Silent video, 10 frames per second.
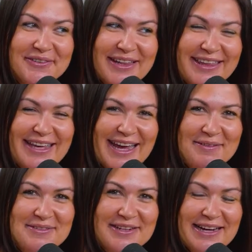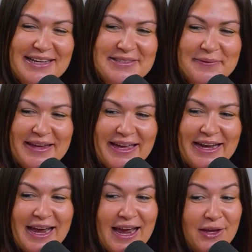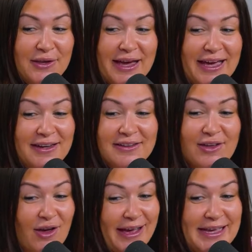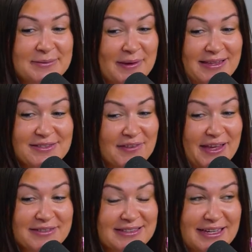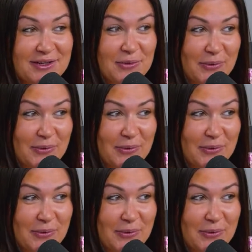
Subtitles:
one of the games on ESPN. You had the highest pants I've ever seen you